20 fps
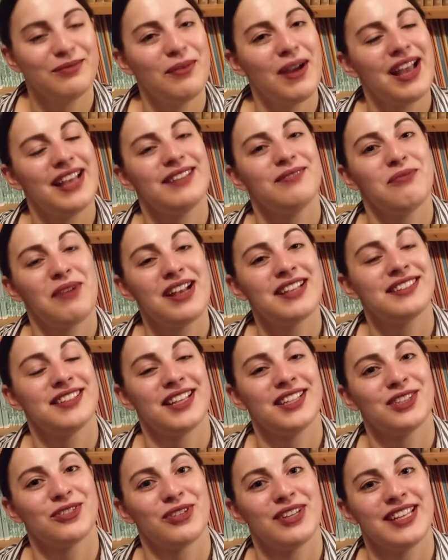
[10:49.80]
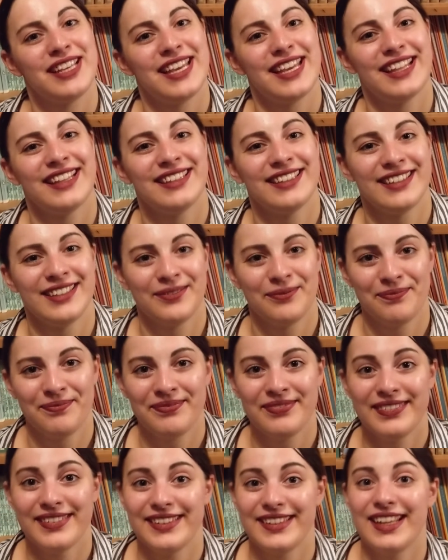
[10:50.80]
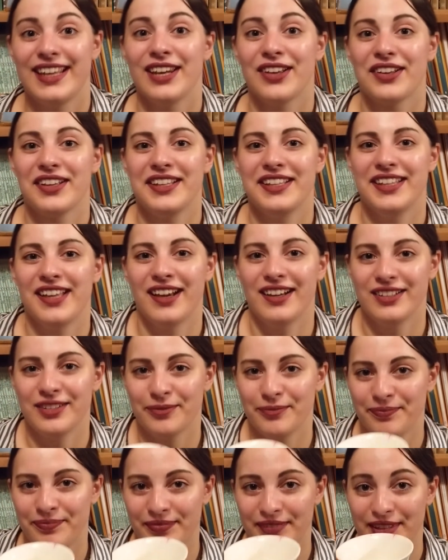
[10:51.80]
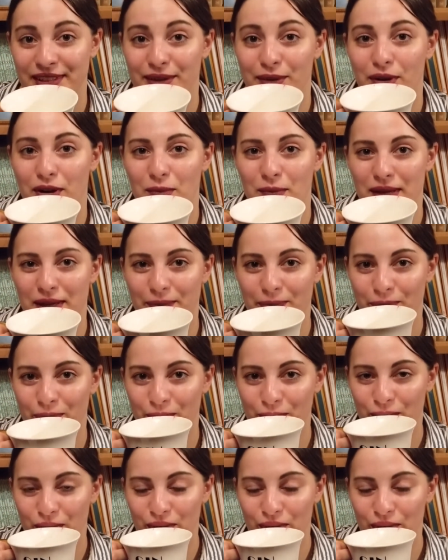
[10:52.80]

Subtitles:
wear sunscreen, kids. Stay looking young, you know what I mean?